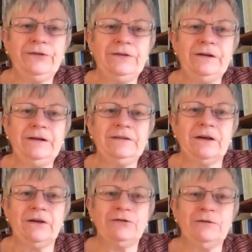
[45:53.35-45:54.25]
the
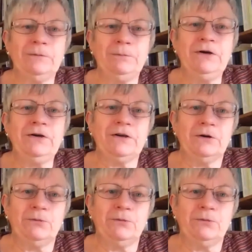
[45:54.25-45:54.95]
discussion of the burqa,